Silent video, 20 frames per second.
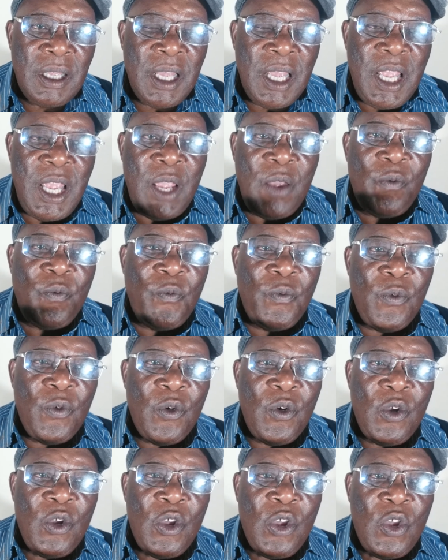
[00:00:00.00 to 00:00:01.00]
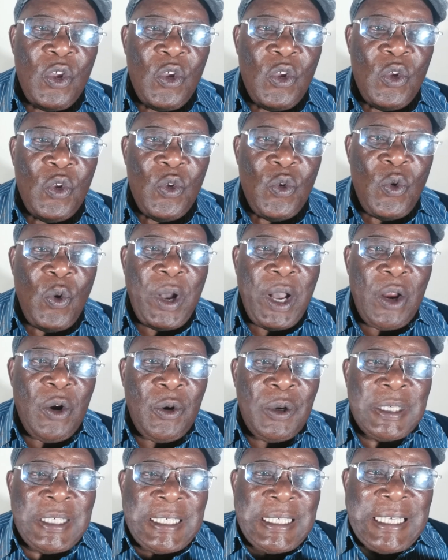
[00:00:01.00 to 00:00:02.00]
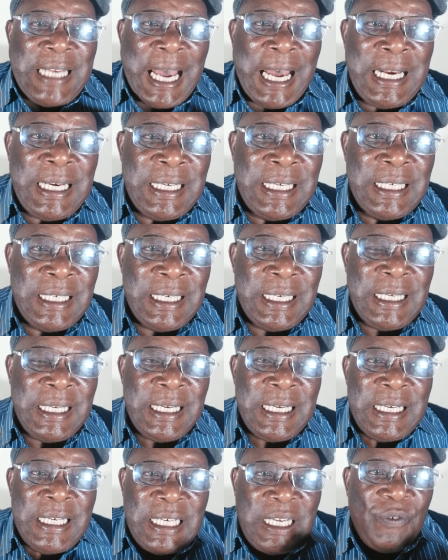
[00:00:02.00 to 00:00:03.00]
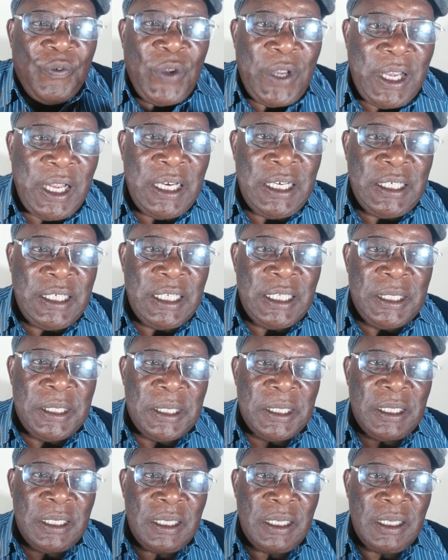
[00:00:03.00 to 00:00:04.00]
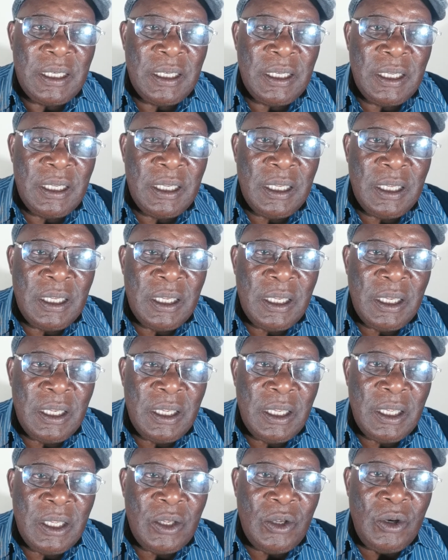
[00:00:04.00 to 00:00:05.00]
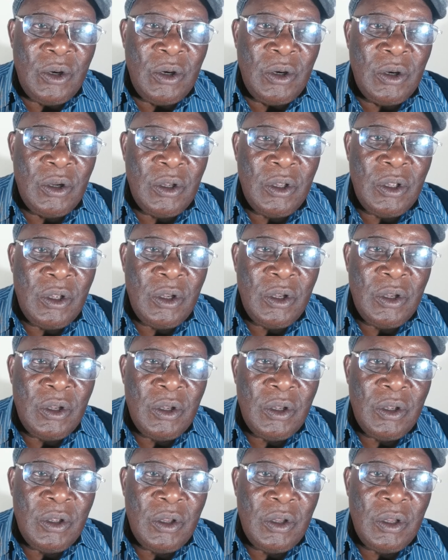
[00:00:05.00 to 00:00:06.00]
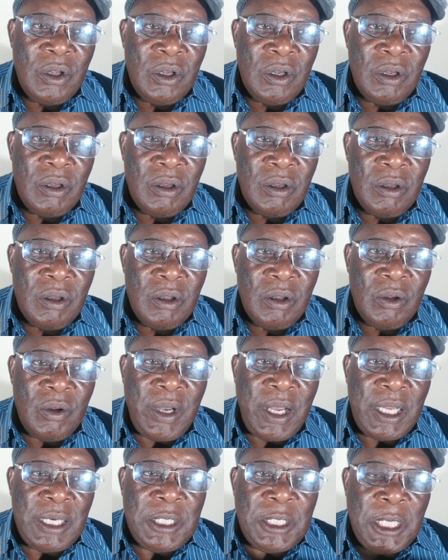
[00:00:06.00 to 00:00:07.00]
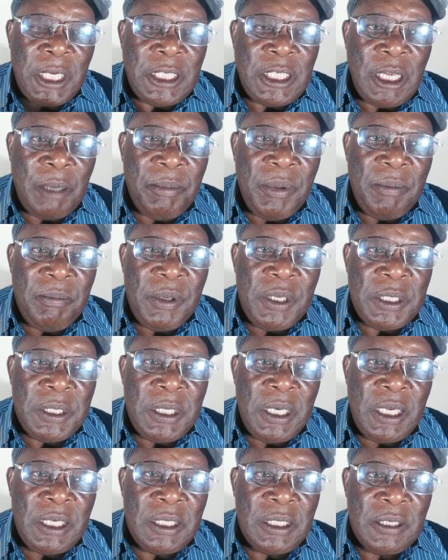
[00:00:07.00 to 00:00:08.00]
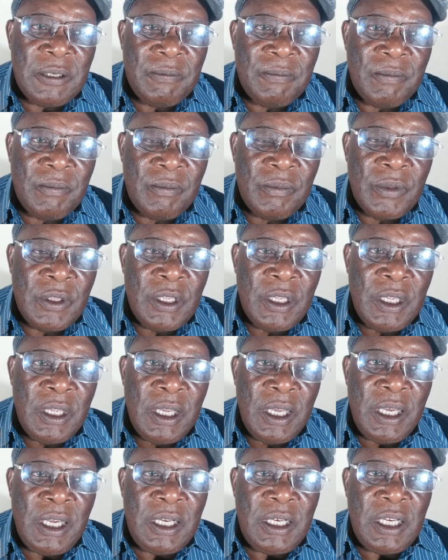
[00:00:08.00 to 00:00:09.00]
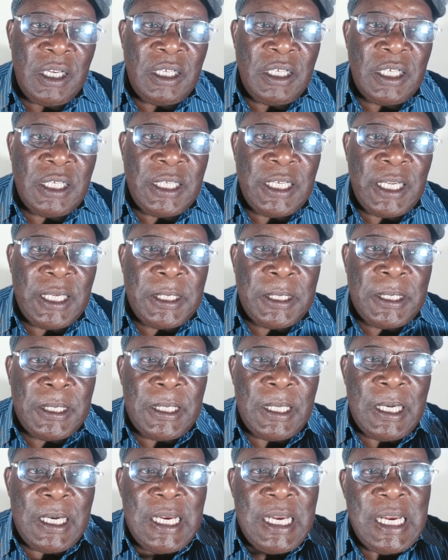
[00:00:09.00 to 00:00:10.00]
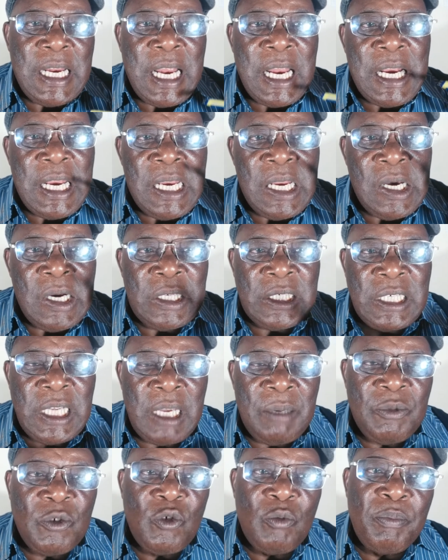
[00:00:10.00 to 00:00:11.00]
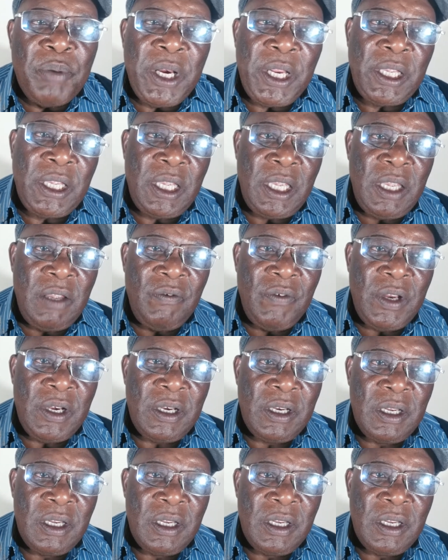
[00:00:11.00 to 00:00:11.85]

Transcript: if you cannot stand difficulties, you can set up a business and it takes a long time to break even.